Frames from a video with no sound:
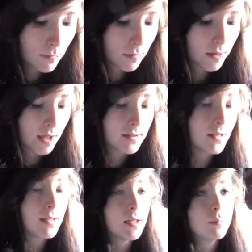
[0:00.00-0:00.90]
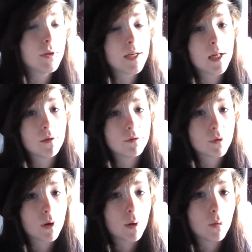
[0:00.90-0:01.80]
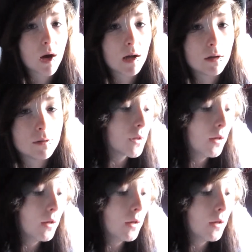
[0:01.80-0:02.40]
they said he'd been ill for quite a while.